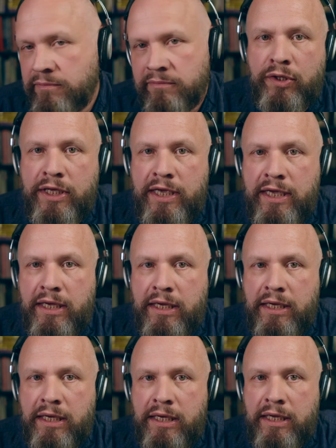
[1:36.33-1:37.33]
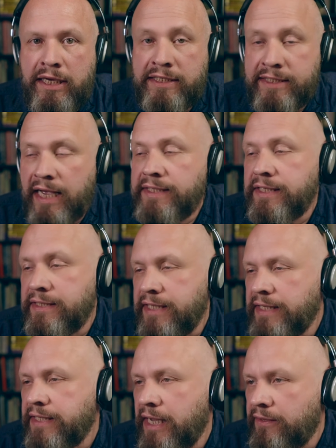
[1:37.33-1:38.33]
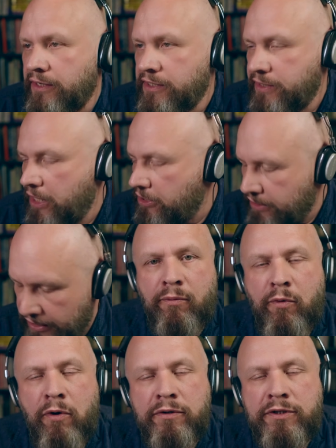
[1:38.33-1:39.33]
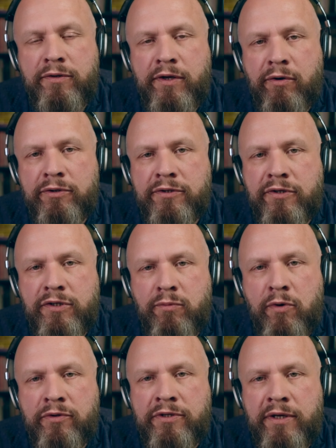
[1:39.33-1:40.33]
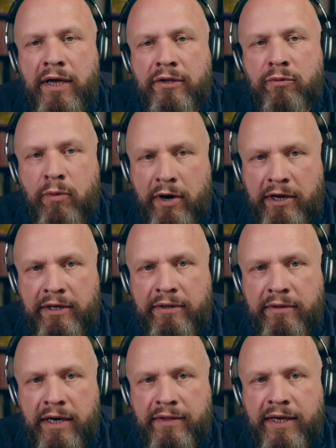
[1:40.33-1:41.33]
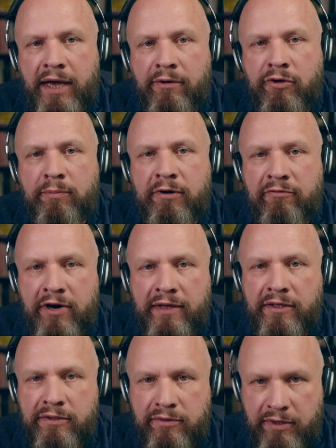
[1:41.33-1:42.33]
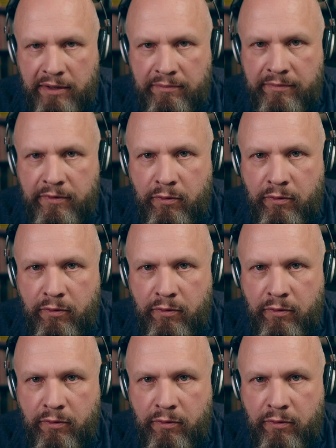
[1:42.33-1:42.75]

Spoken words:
The exciting data gathering stage. What do the auditors want and why? And how you provide it to them?